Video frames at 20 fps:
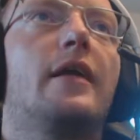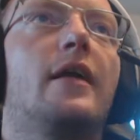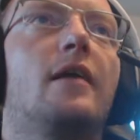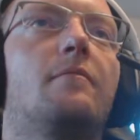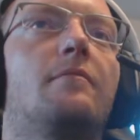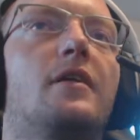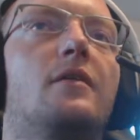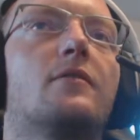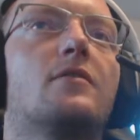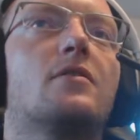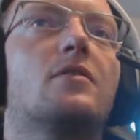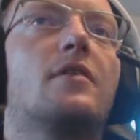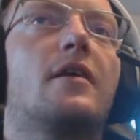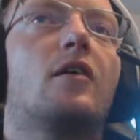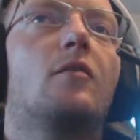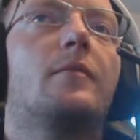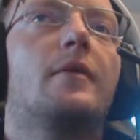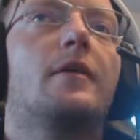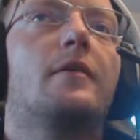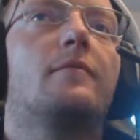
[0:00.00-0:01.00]
empty
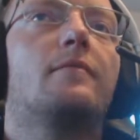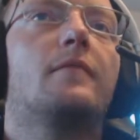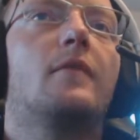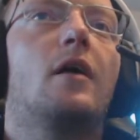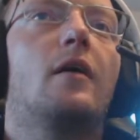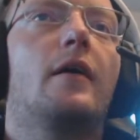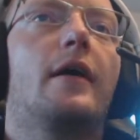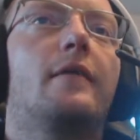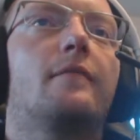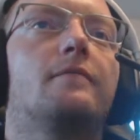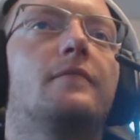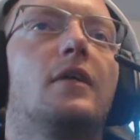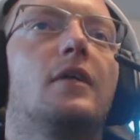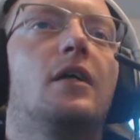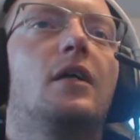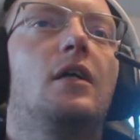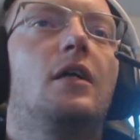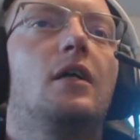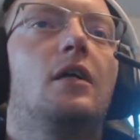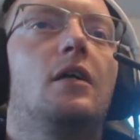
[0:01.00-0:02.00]
recycle bin. Okay.
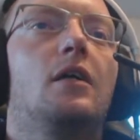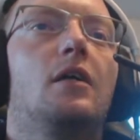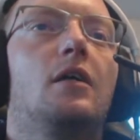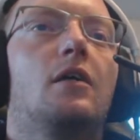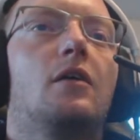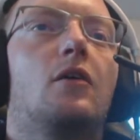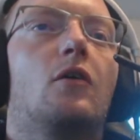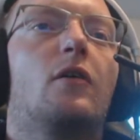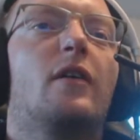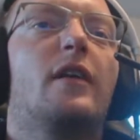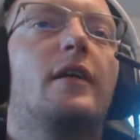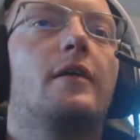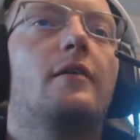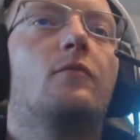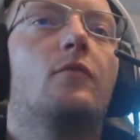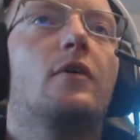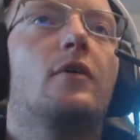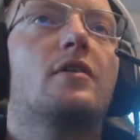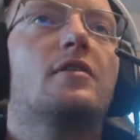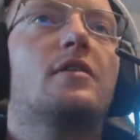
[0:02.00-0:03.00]
Currently,
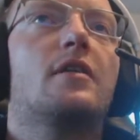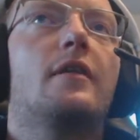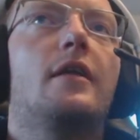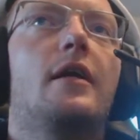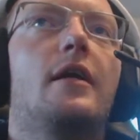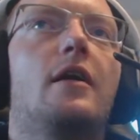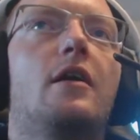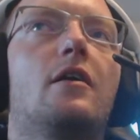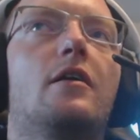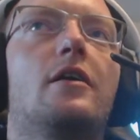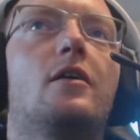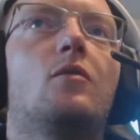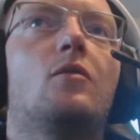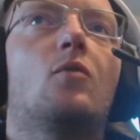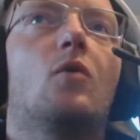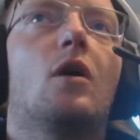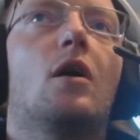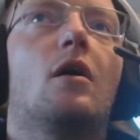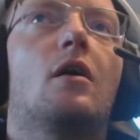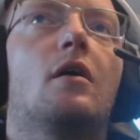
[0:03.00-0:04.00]
where is it? There
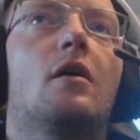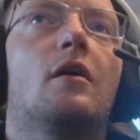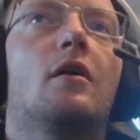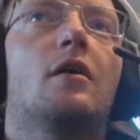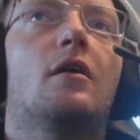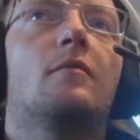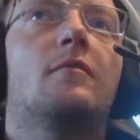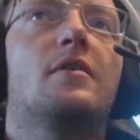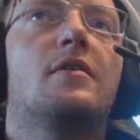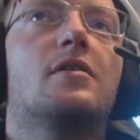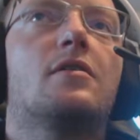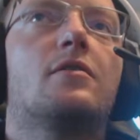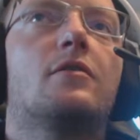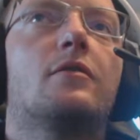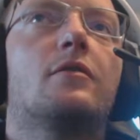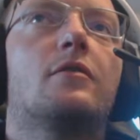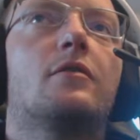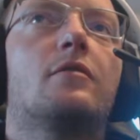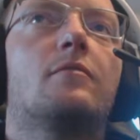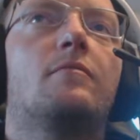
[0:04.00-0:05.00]
you are,
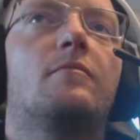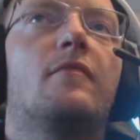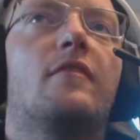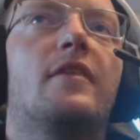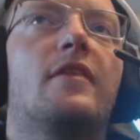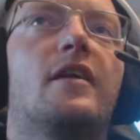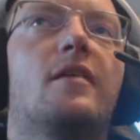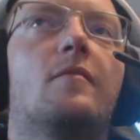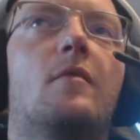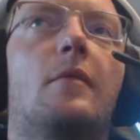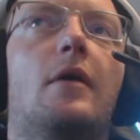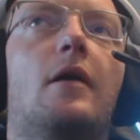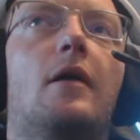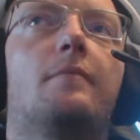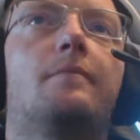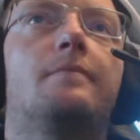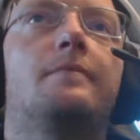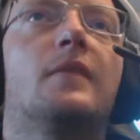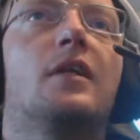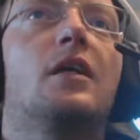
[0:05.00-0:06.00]
Mr. Thingamabob.
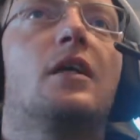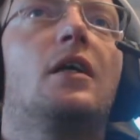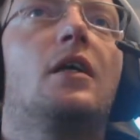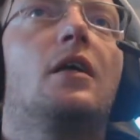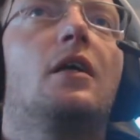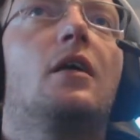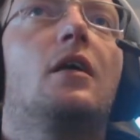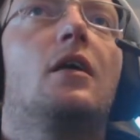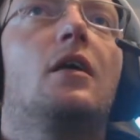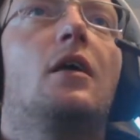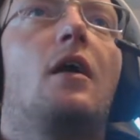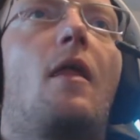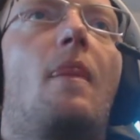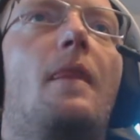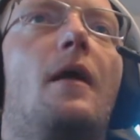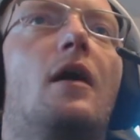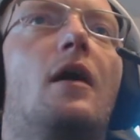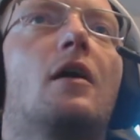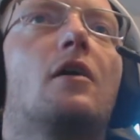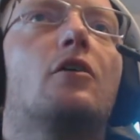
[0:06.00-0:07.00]

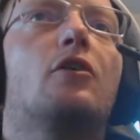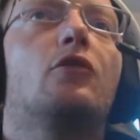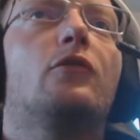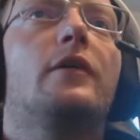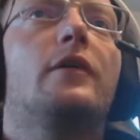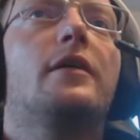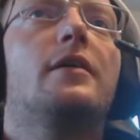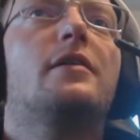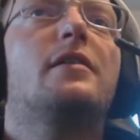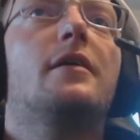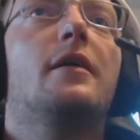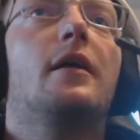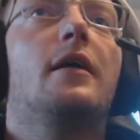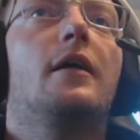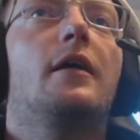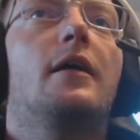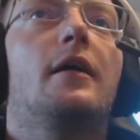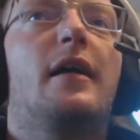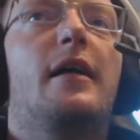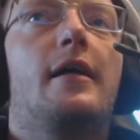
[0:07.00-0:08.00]
Current,
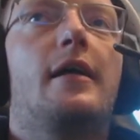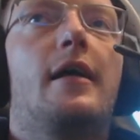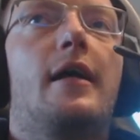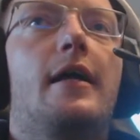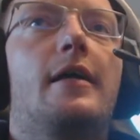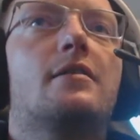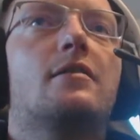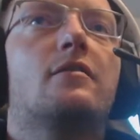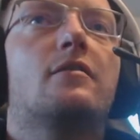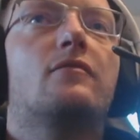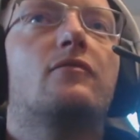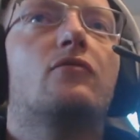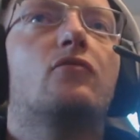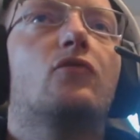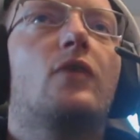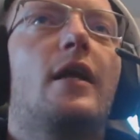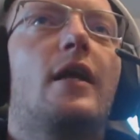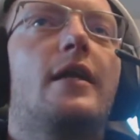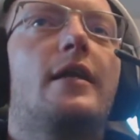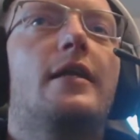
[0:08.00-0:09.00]
as of
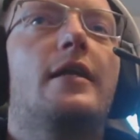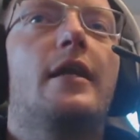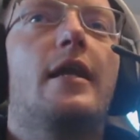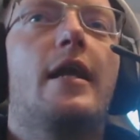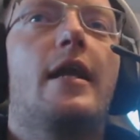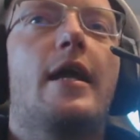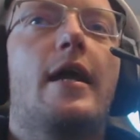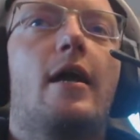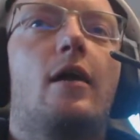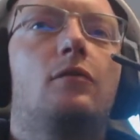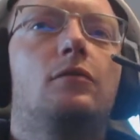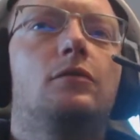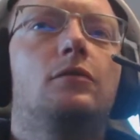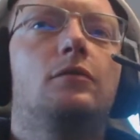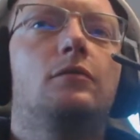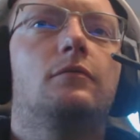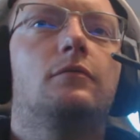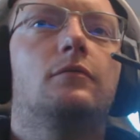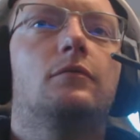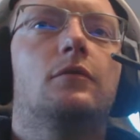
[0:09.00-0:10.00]
right
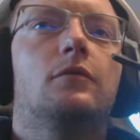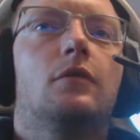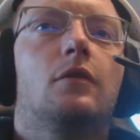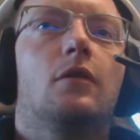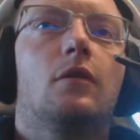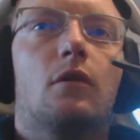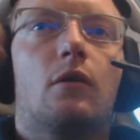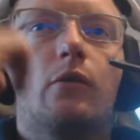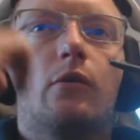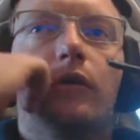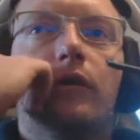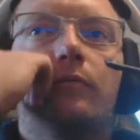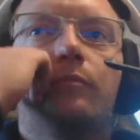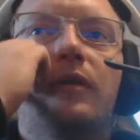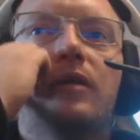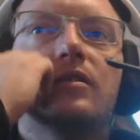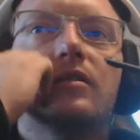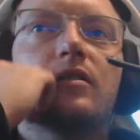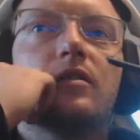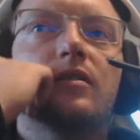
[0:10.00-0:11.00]
now, current
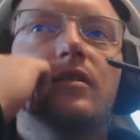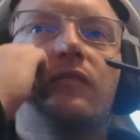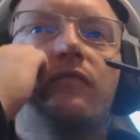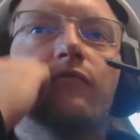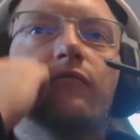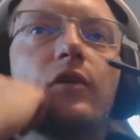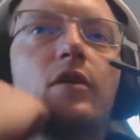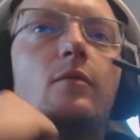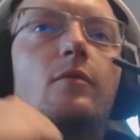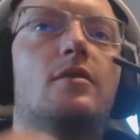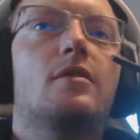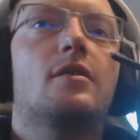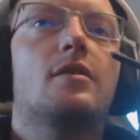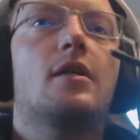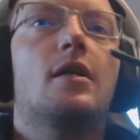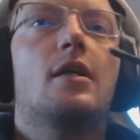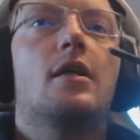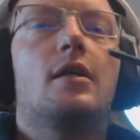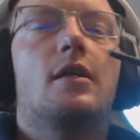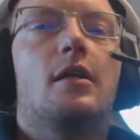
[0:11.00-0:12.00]
processing
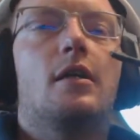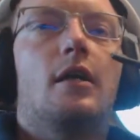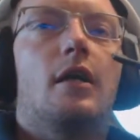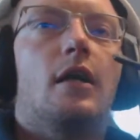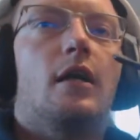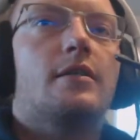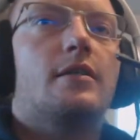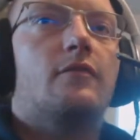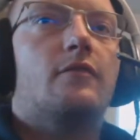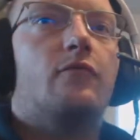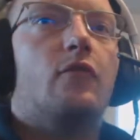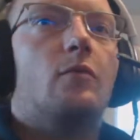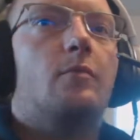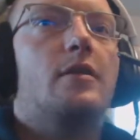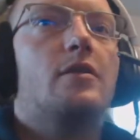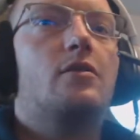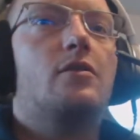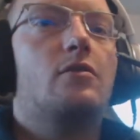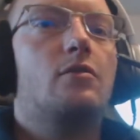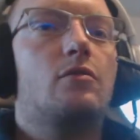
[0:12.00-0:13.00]
frequency is at
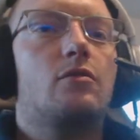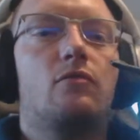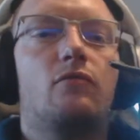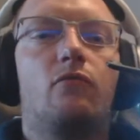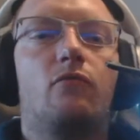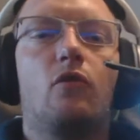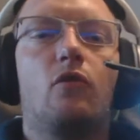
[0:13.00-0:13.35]
4.42